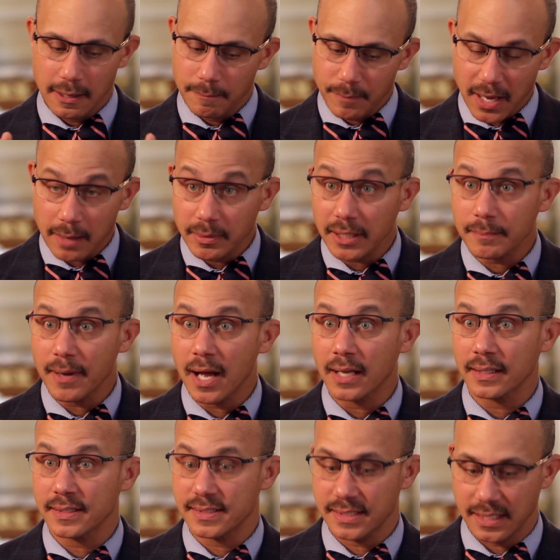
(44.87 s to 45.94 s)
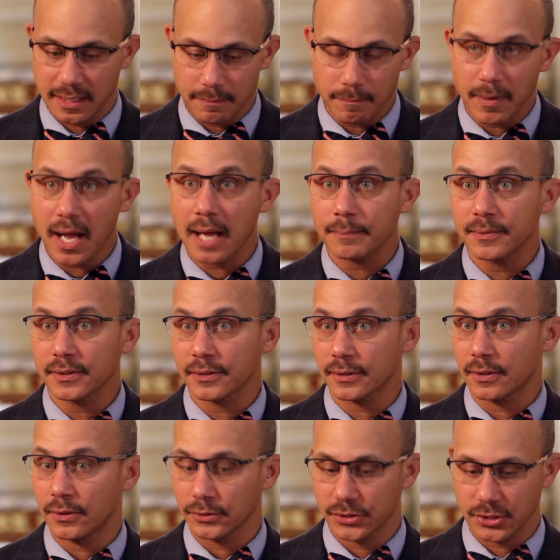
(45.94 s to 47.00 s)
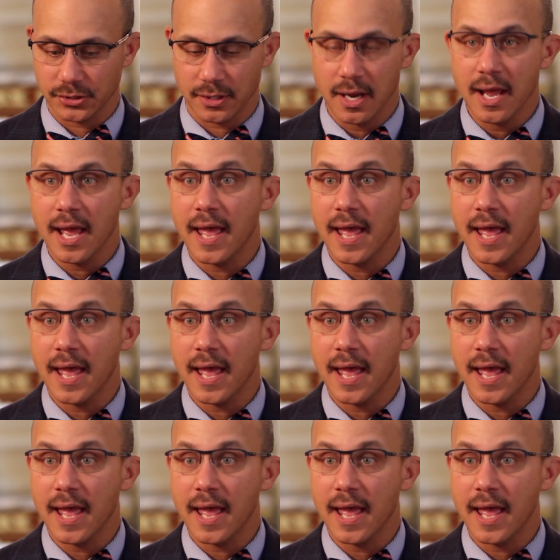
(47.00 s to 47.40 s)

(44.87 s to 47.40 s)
public policy, popular culture,